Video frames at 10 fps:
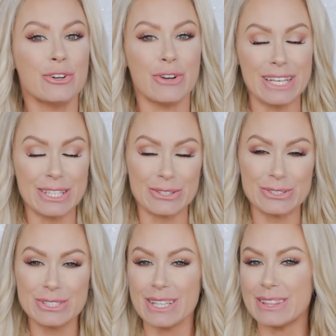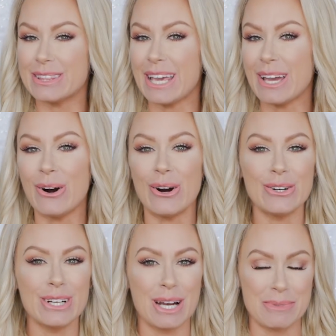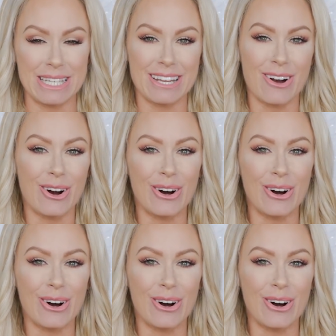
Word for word: Great news, they all come in